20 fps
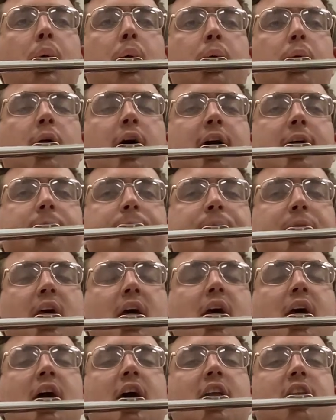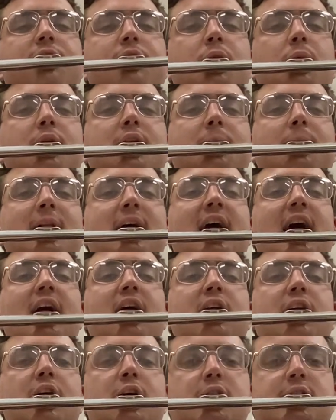Right? And if you want to play
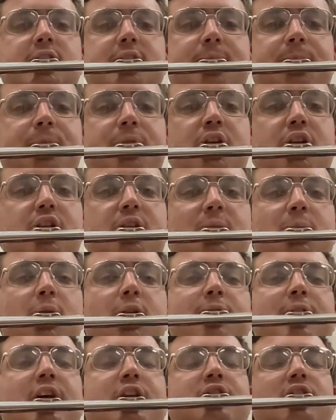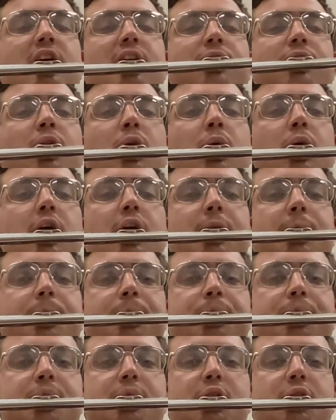higher notes, you just move that jaw forward.
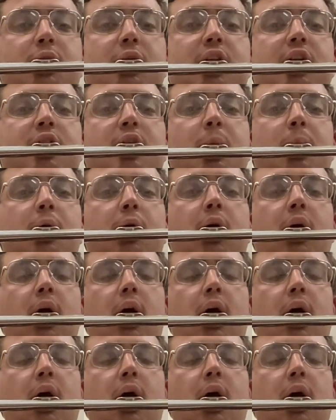It's really simple.